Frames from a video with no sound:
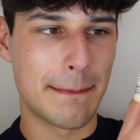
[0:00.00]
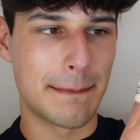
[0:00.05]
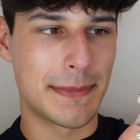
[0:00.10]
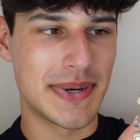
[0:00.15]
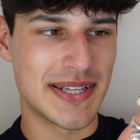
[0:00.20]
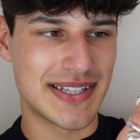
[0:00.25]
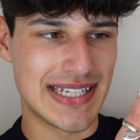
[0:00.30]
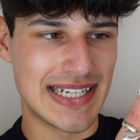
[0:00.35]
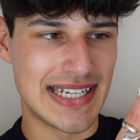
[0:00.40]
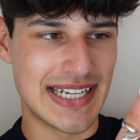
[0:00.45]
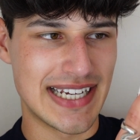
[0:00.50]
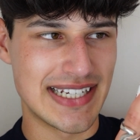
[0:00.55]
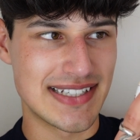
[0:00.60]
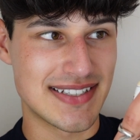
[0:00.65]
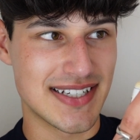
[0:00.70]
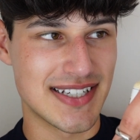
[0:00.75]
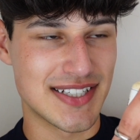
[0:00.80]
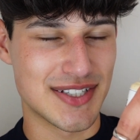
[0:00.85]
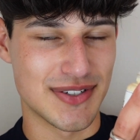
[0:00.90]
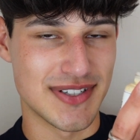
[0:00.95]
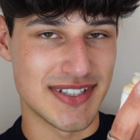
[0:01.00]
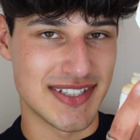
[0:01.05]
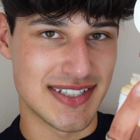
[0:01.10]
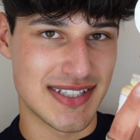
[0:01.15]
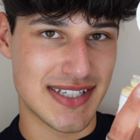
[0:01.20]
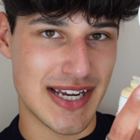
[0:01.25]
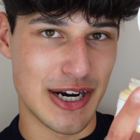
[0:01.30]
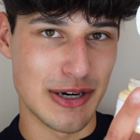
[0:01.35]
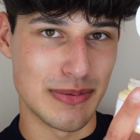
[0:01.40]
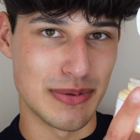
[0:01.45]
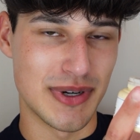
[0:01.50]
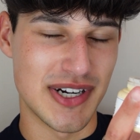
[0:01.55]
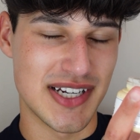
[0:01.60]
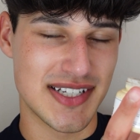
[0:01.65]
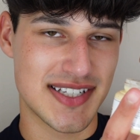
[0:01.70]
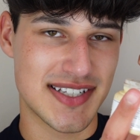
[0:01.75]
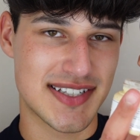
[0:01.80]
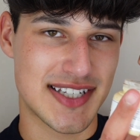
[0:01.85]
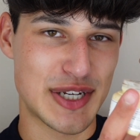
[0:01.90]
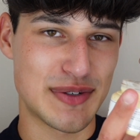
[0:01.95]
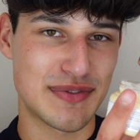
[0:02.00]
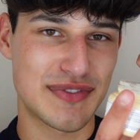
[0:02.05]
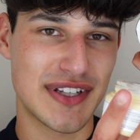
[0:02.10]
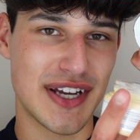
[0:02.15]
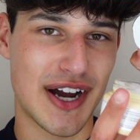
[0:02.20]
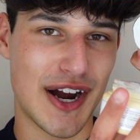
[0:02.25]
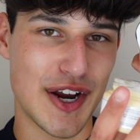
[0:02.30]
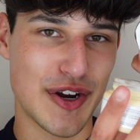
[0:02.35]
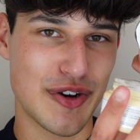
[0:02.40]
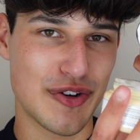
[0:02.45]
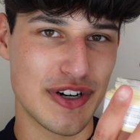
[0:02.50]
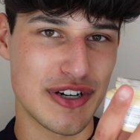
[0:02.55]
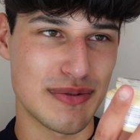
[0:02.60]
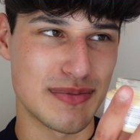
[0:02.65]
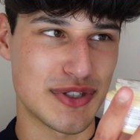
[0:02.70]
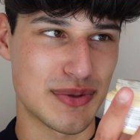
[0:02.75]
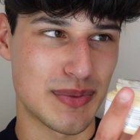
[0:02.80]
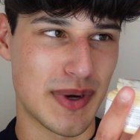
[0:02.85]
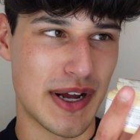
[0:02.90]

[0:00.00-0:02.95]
But the lid is honestly terrible, and it's the same for the eye cream as